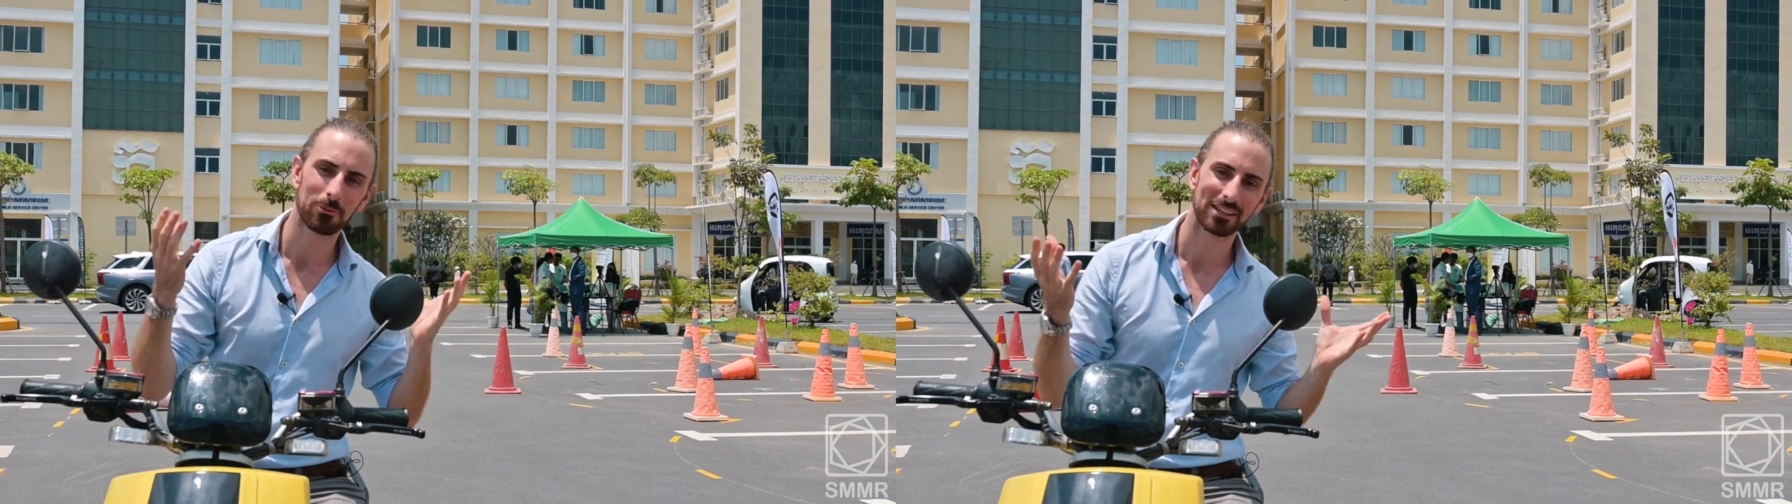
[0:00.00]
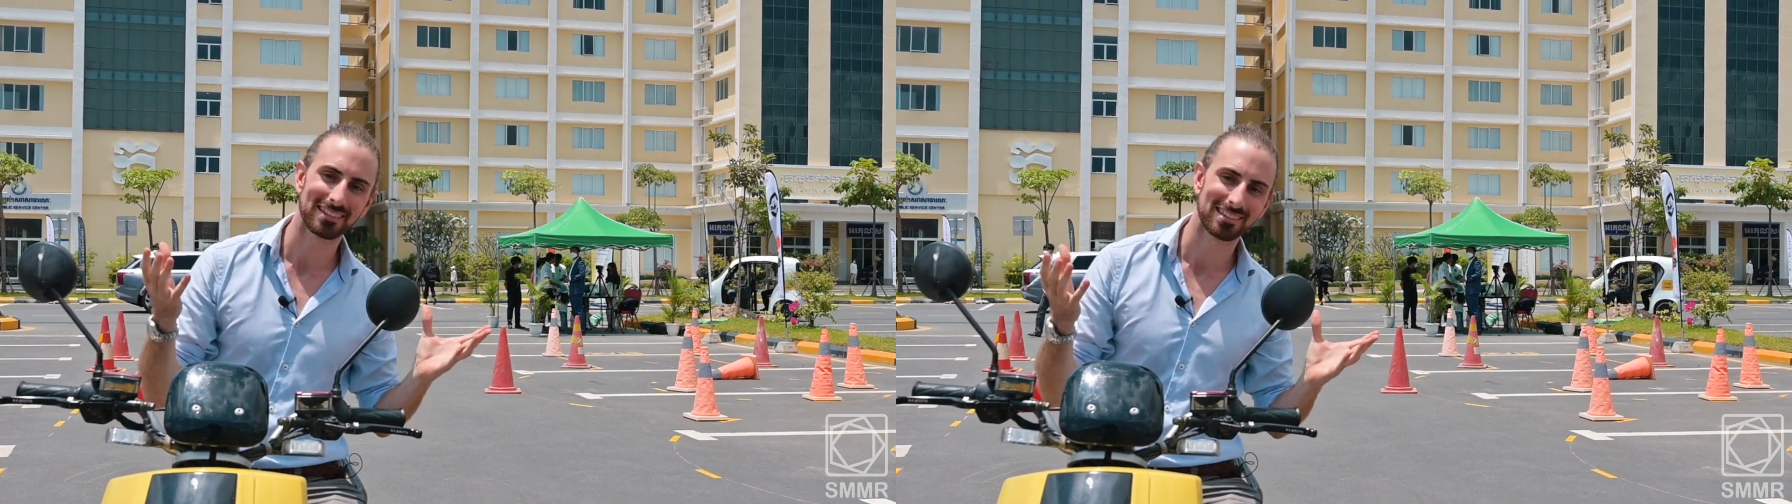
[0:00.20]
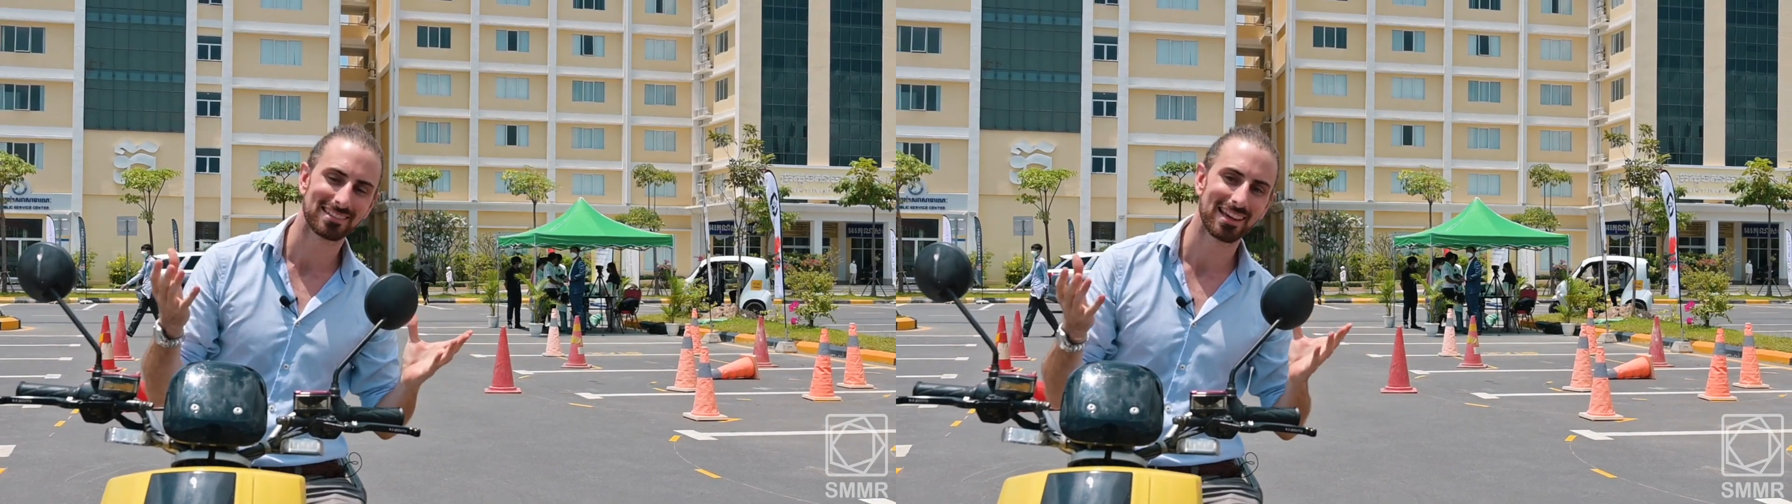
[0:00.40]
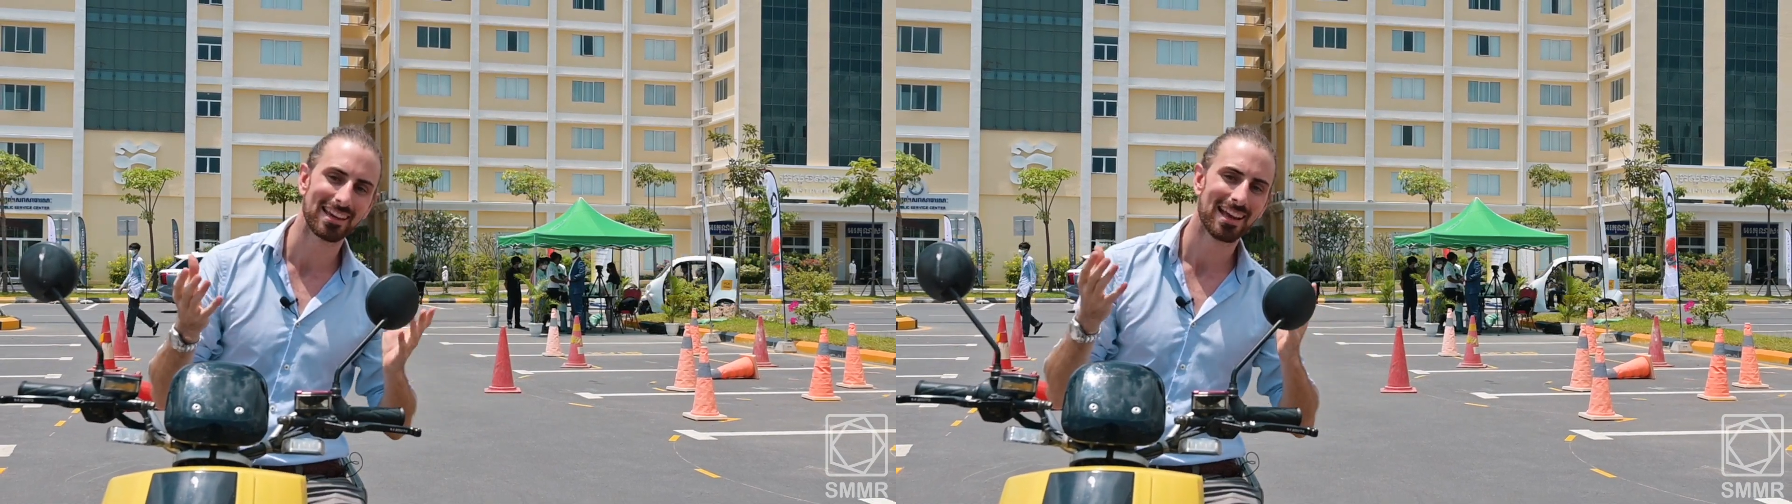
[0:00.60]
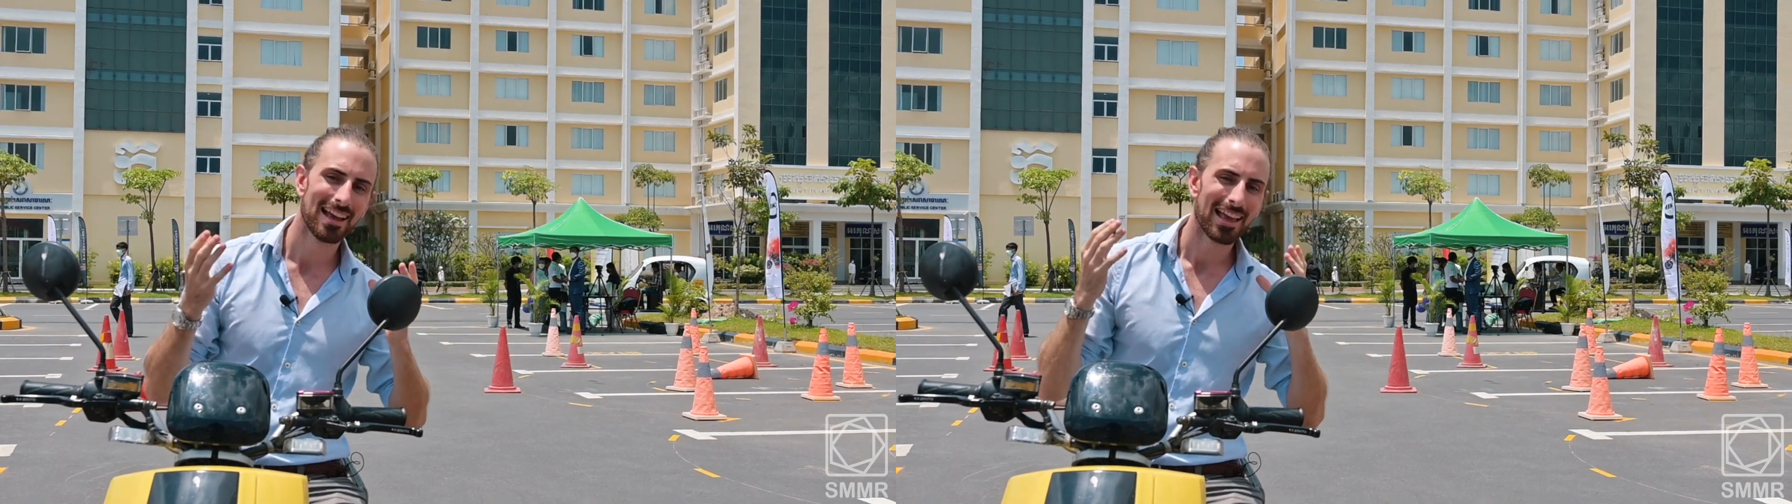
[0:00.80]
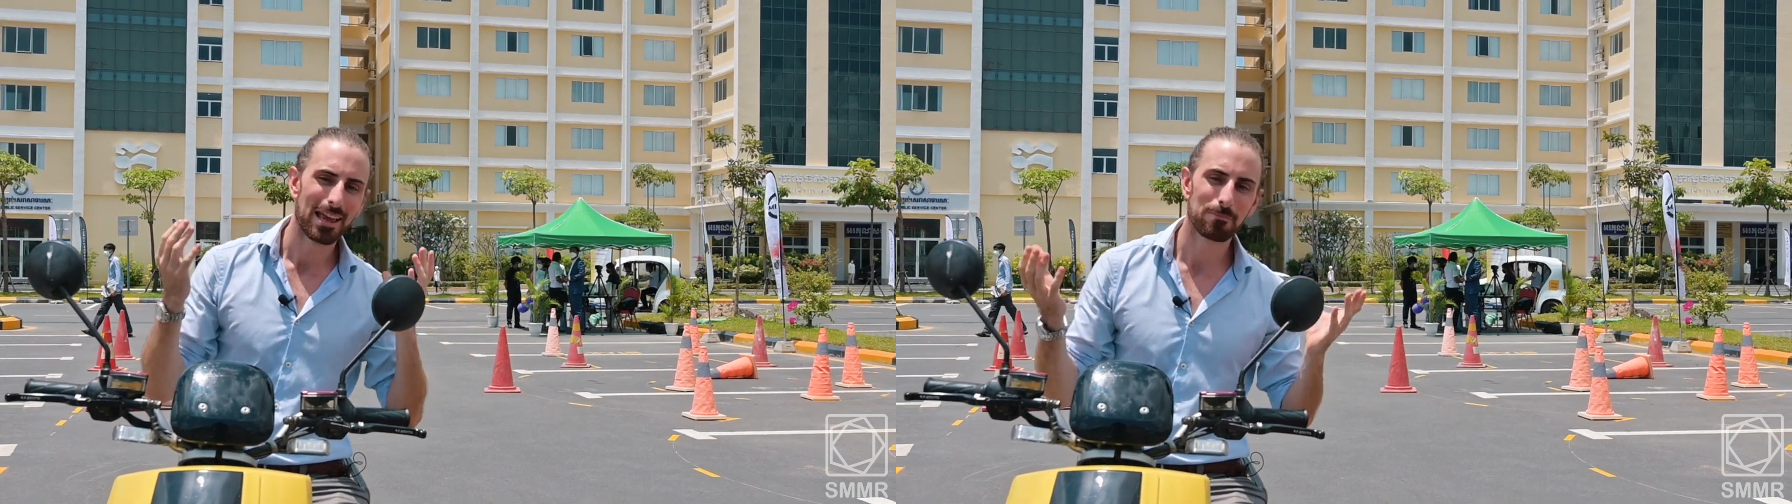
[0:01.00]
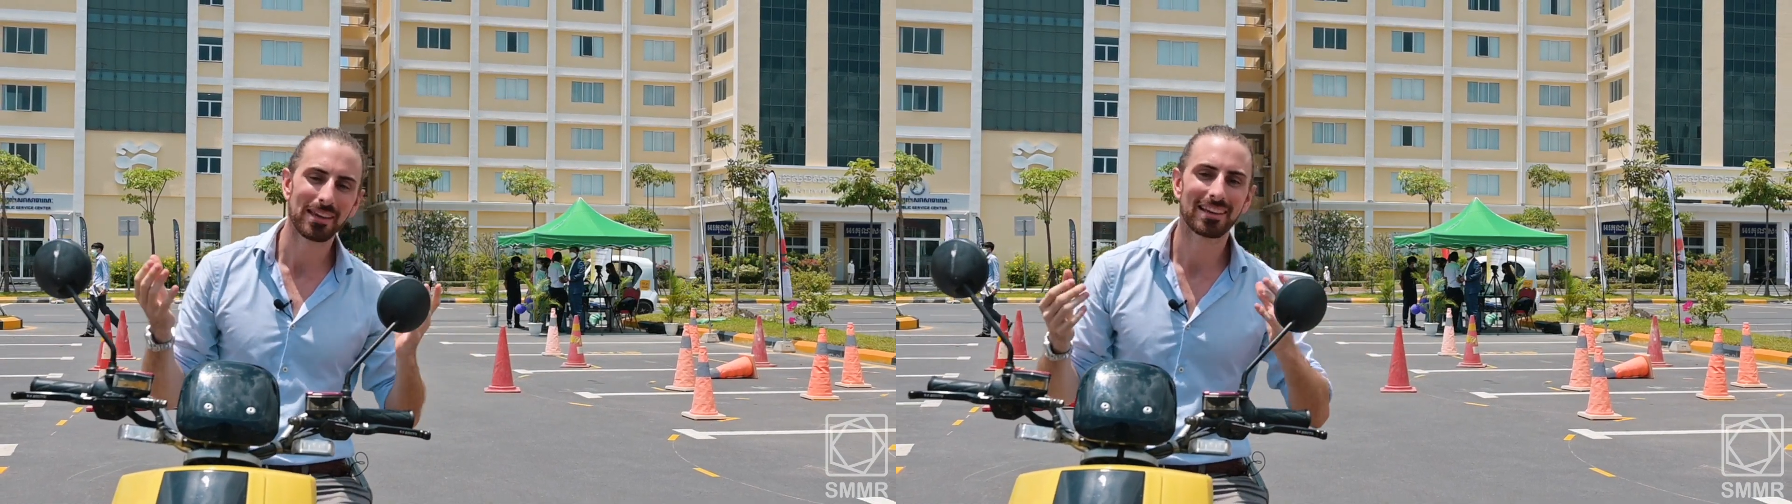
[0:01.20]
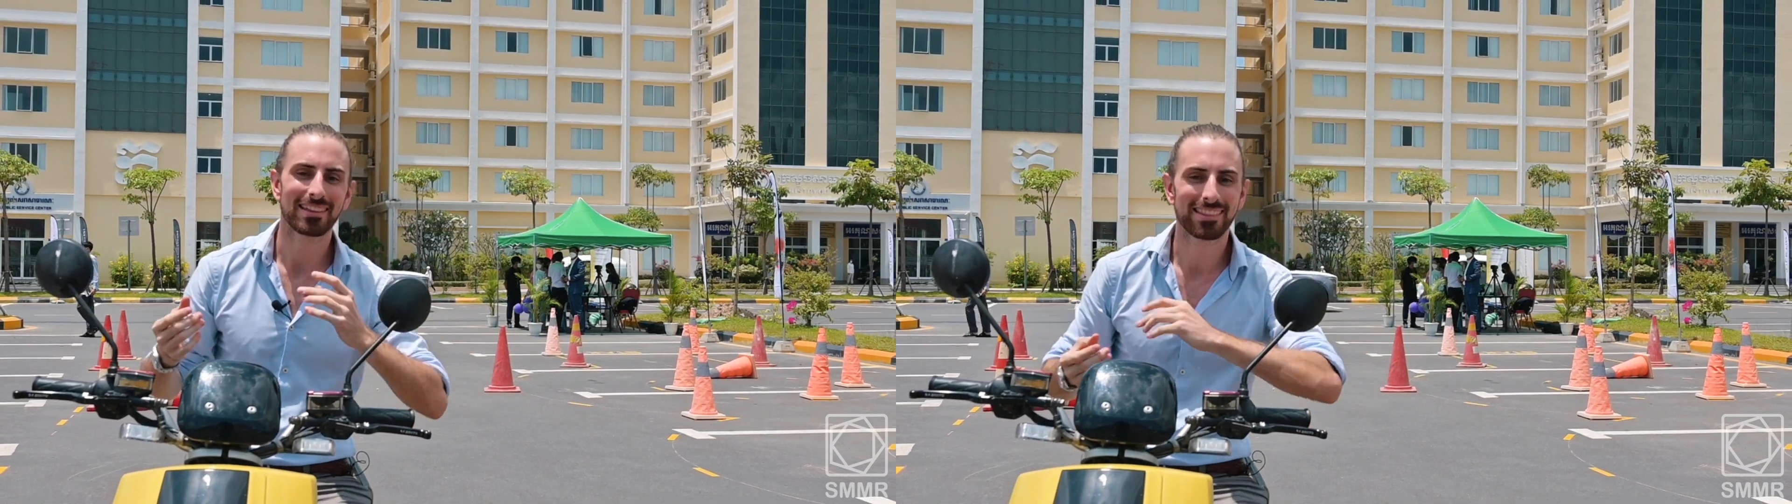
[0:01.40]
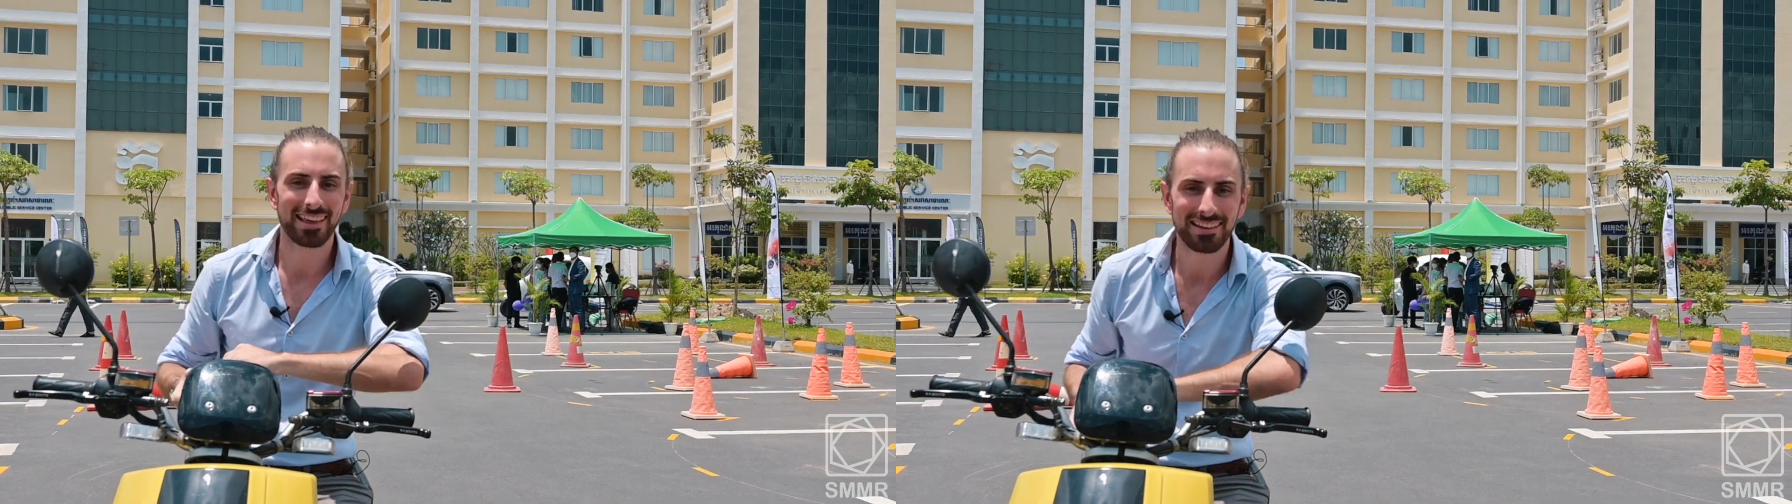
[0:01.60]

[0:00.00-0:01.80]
we would like to say a big